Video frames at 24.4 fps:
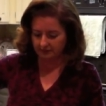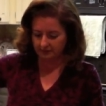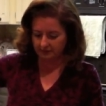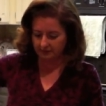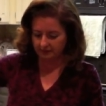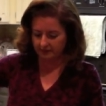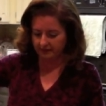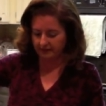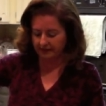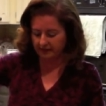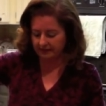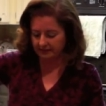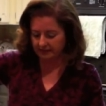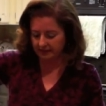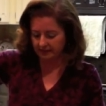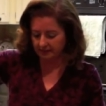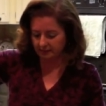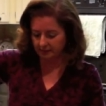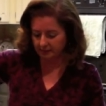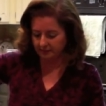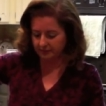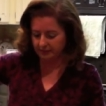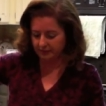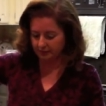And that's going
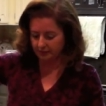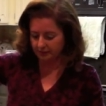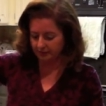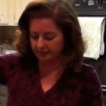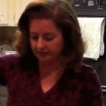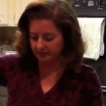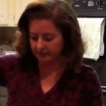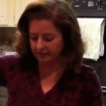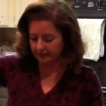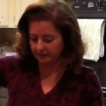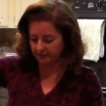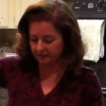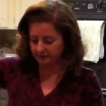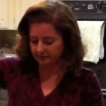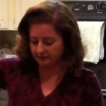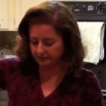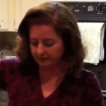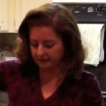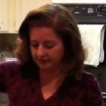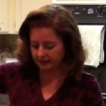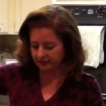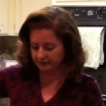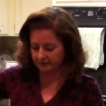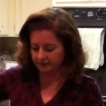to absorb that good
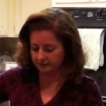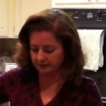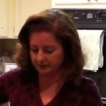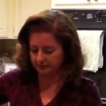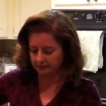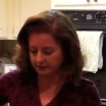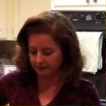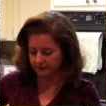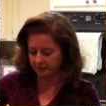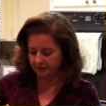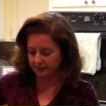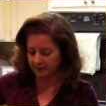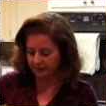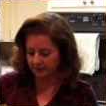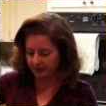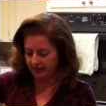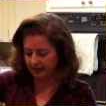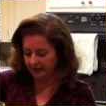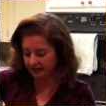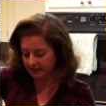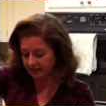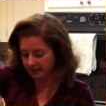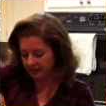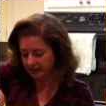flavor of the
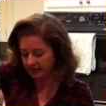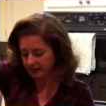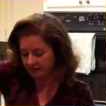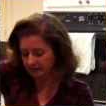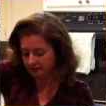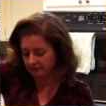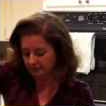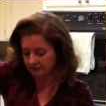brandy.